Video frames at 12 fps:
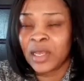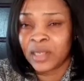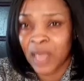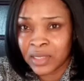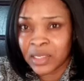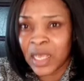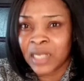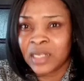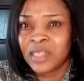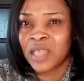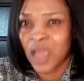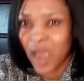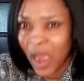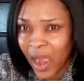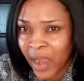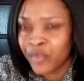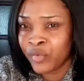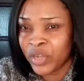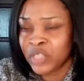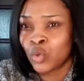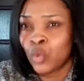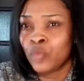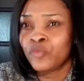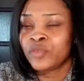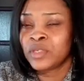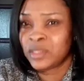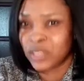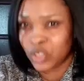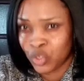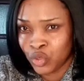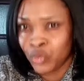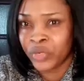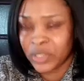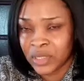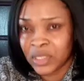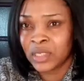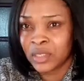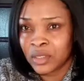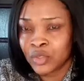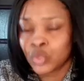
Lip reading: has at least a high rate of security.